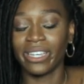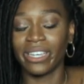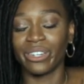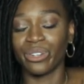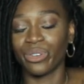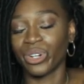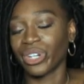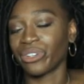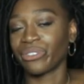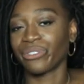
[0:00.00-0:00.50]

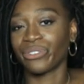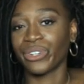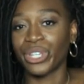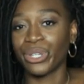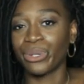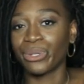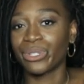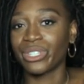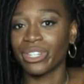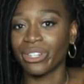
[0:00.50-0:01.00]
in order for
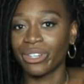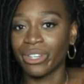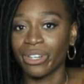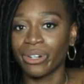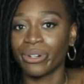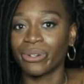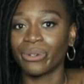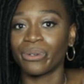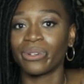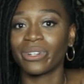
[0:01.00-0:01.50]
you to
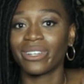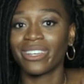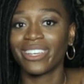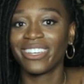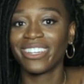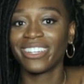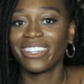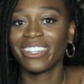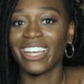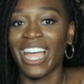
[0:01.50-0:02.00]
know
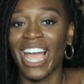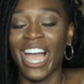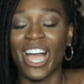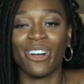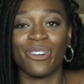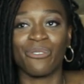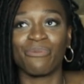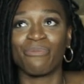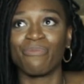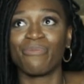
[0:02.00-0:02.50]

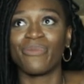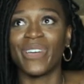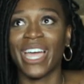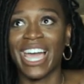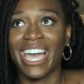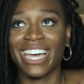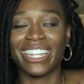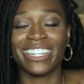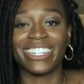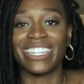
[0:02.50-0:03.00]
how
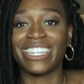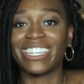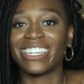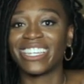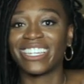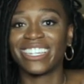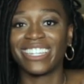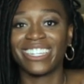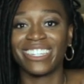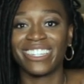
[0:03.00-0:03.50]

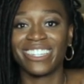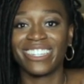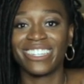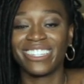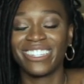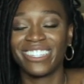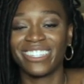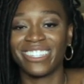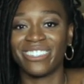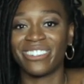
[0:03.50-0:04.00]
badly
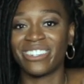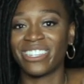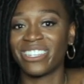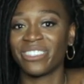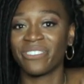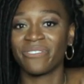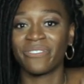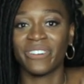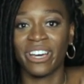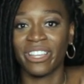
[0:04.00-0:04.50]
you
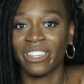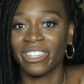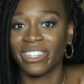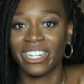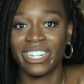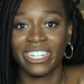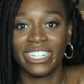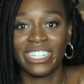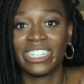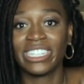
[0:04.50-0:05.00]
need the
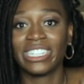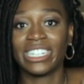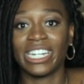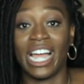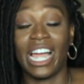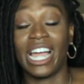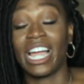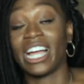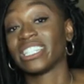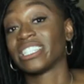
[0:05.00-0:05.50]
Father.
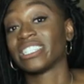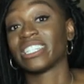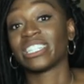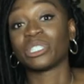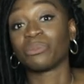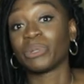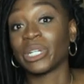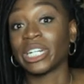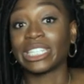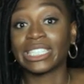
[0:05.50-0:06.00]
I had to
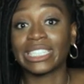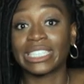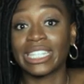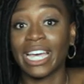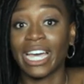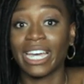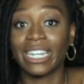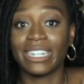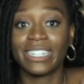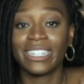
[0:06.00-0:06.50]
experience
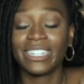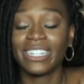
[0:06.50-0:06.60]
that.